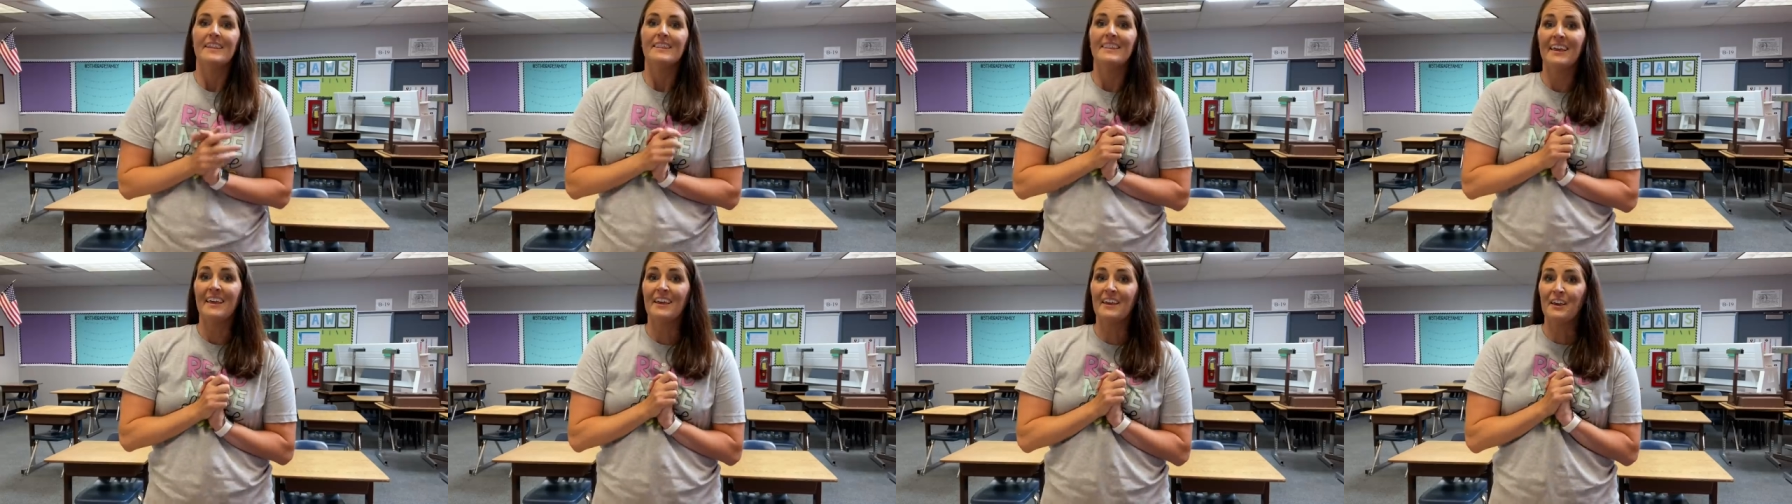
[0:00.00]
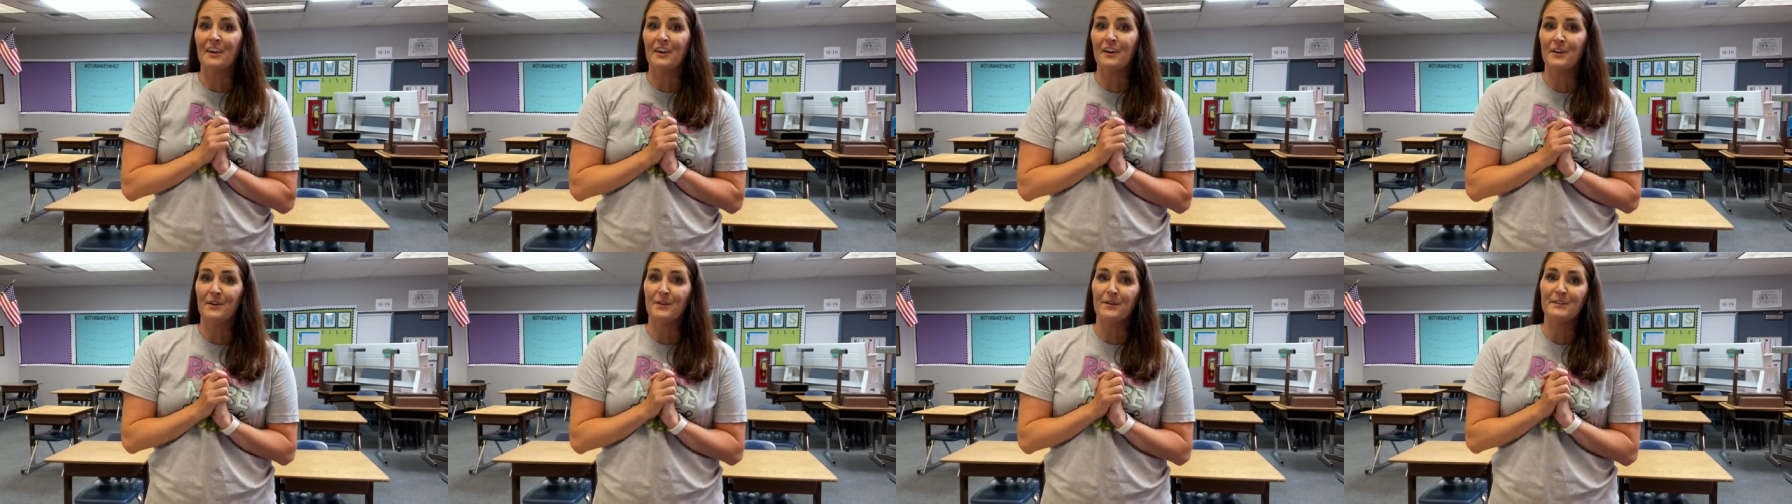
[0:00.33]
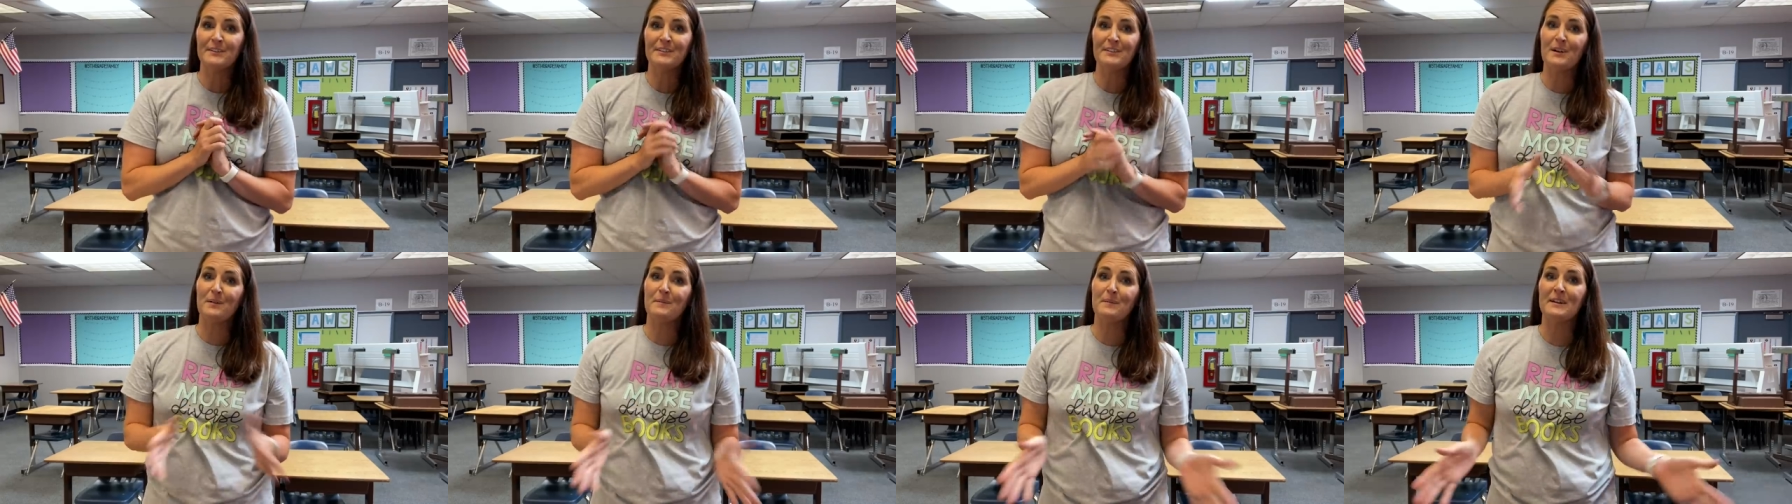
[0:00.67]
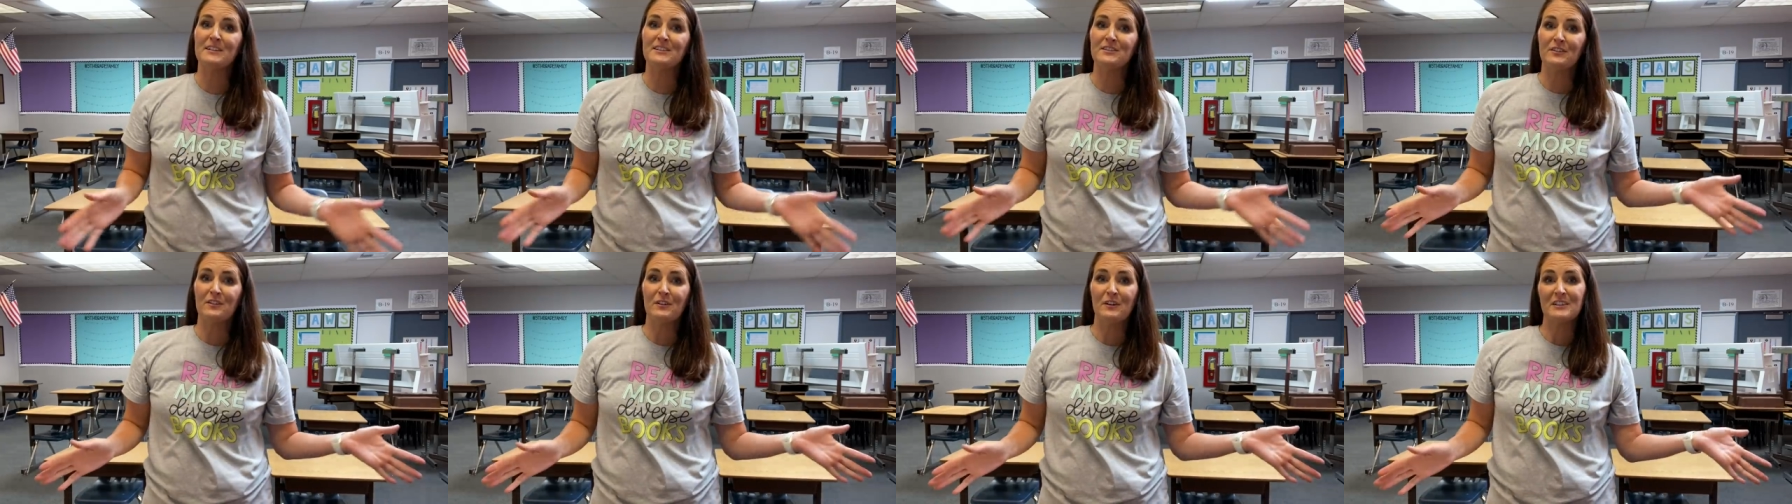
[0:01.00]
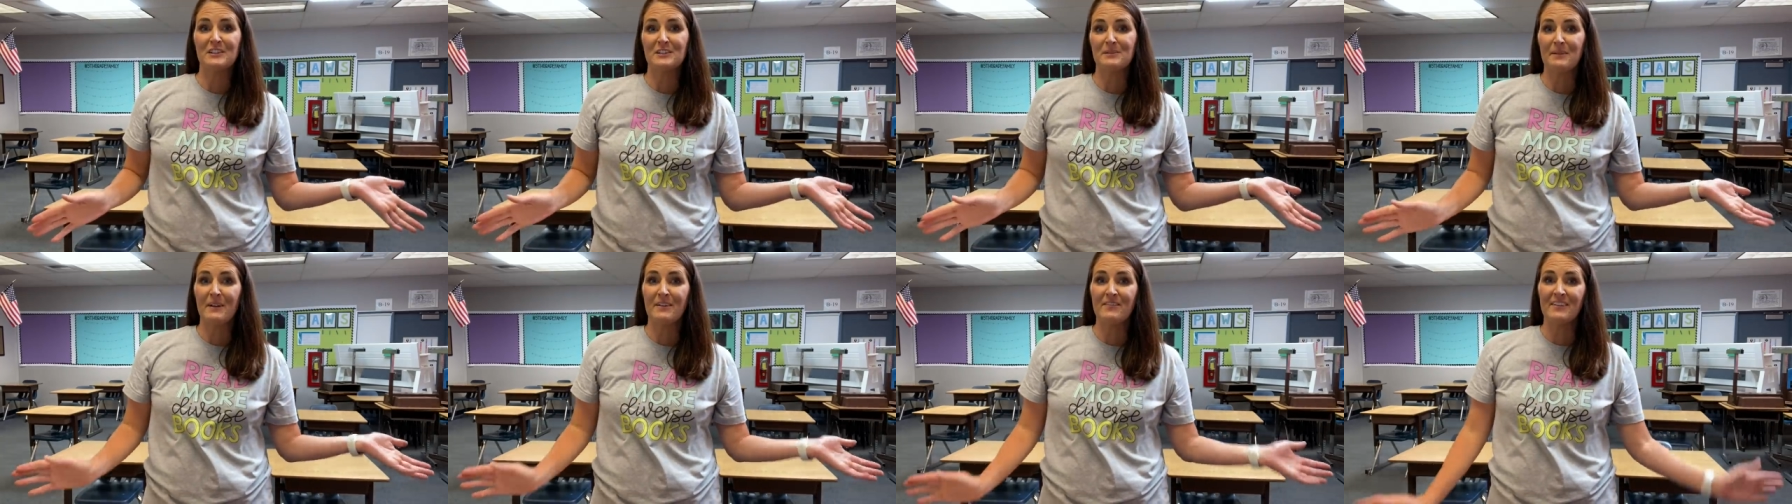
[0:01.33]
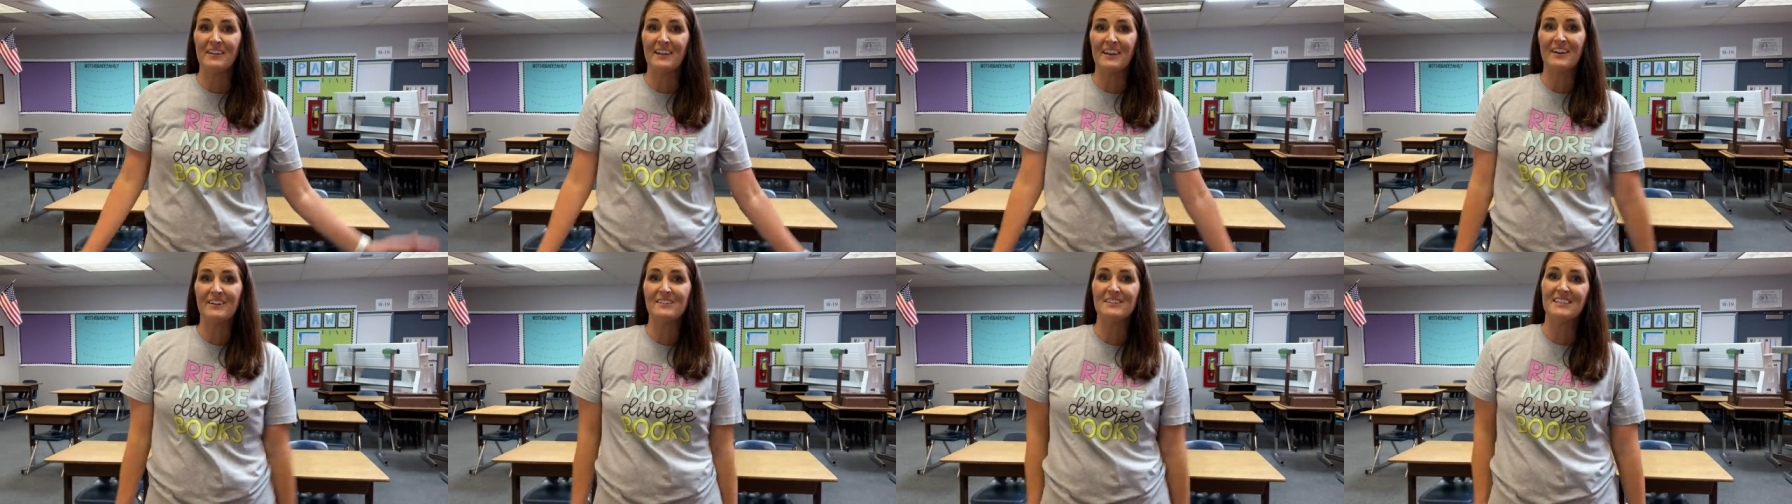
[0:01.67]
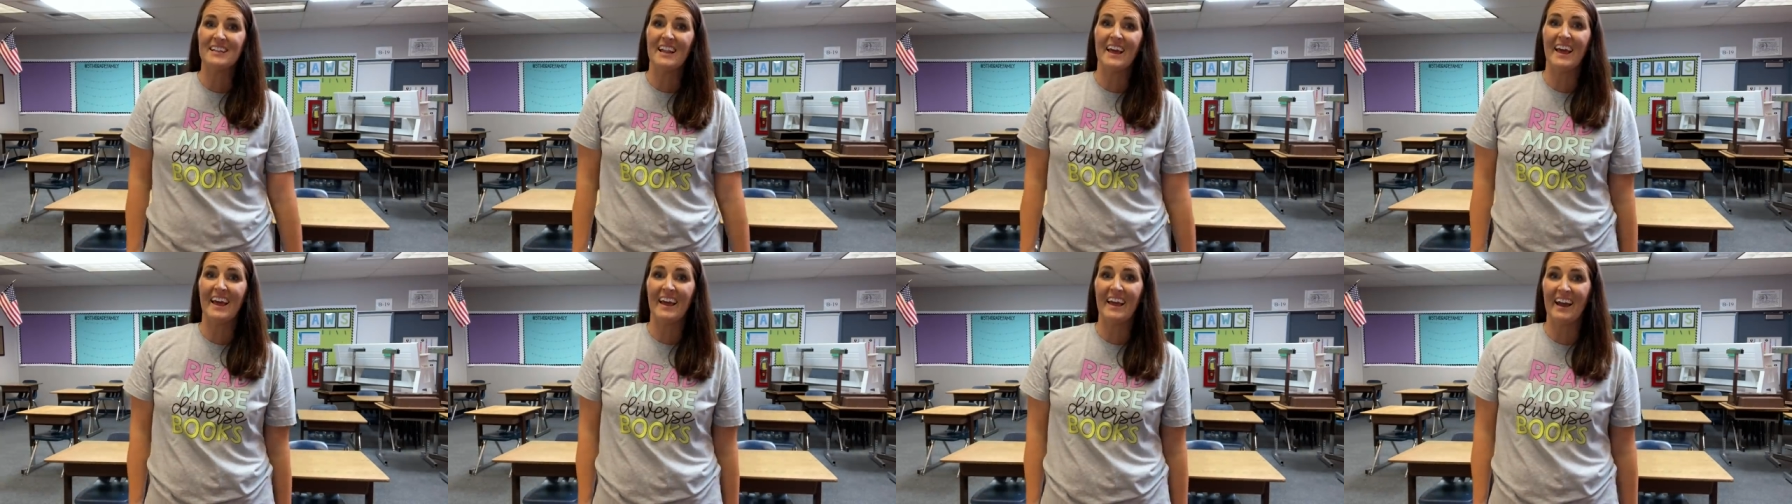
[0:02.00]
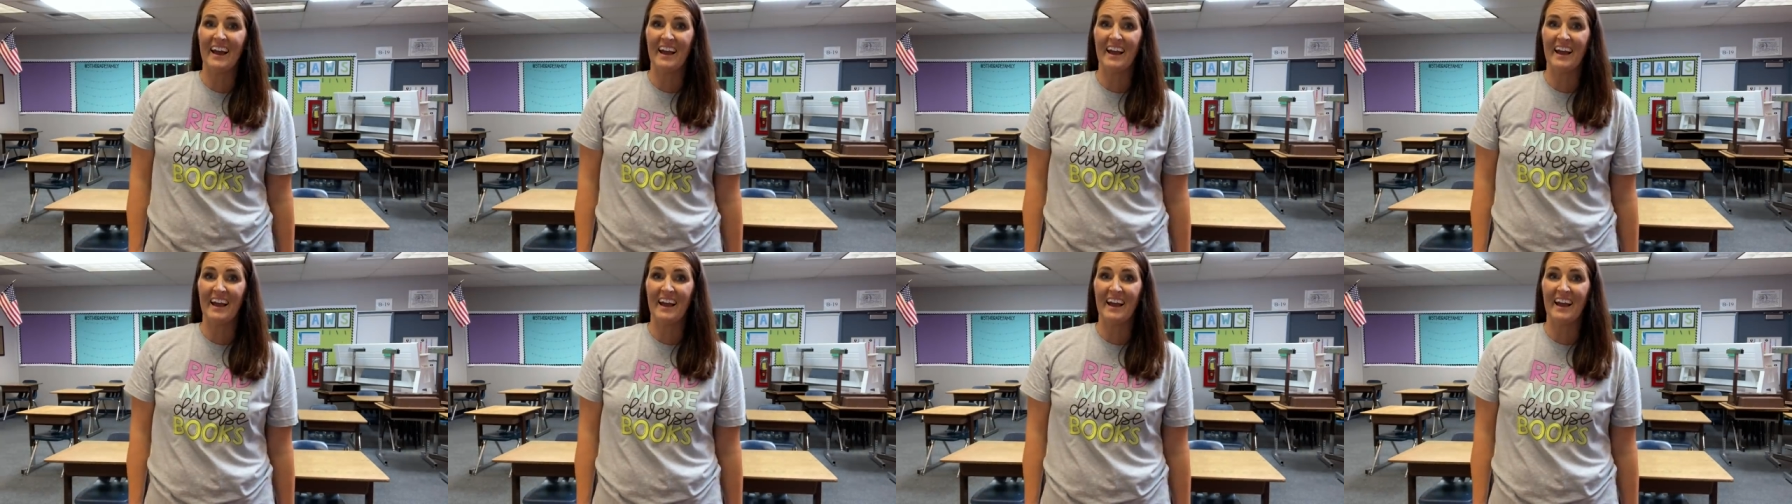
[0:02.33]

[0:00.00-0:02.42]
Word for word: Thank you so much for watching my video today.